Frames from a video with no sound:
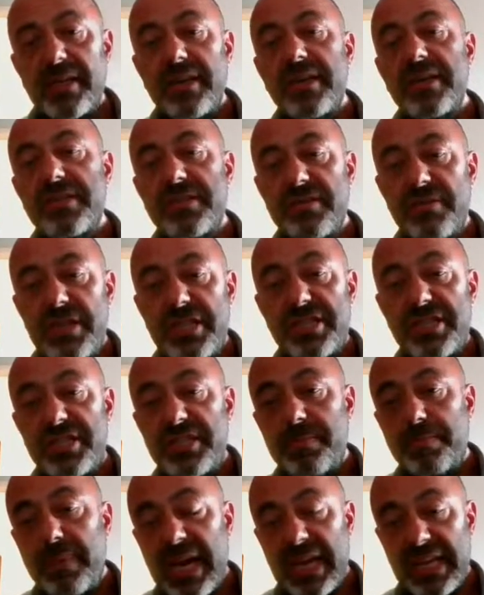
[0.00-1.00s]
is
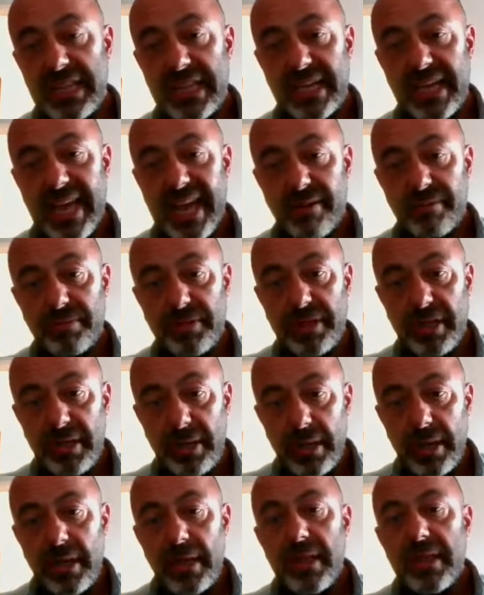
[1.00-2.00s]
reached by the
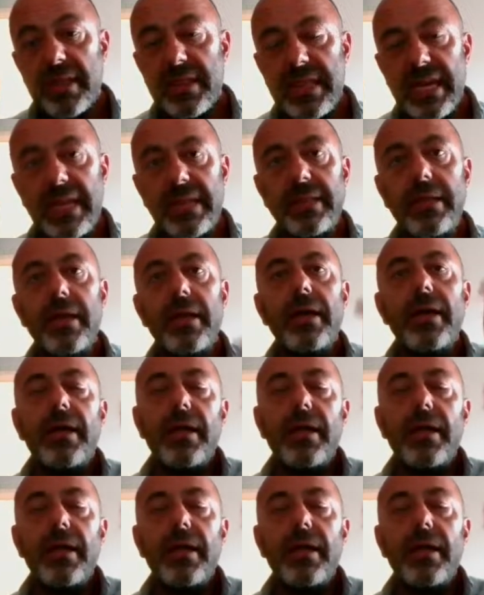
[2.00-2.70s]
counter, then